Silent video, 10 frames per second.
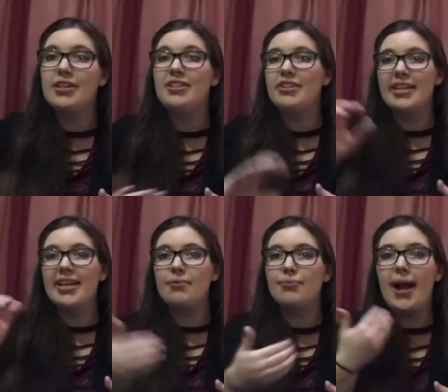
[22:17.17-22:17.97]
and you're going to
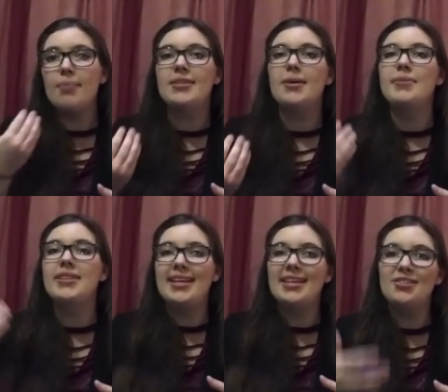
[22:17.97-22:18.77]
get wrapped up in
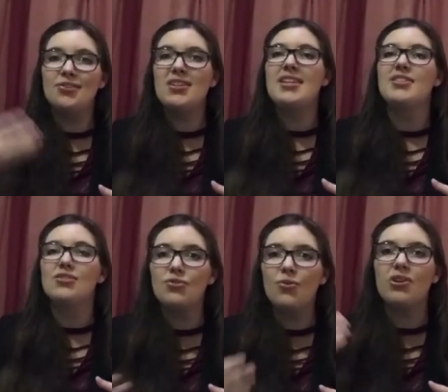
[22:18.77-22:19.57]
the history and the
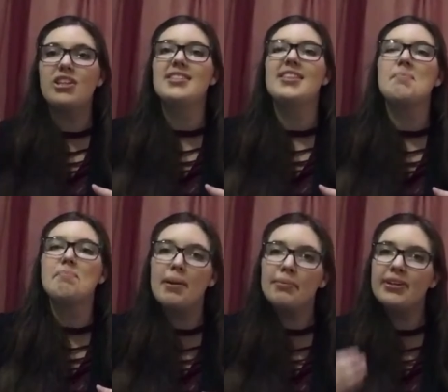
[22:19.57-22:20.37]
stories and the
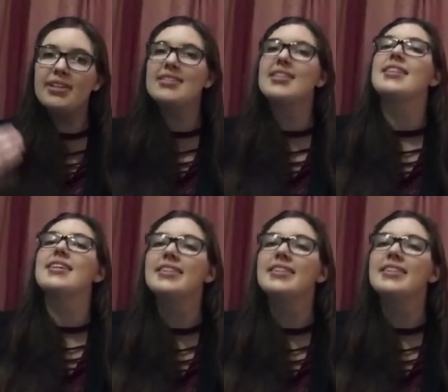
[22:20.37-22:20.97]
memories and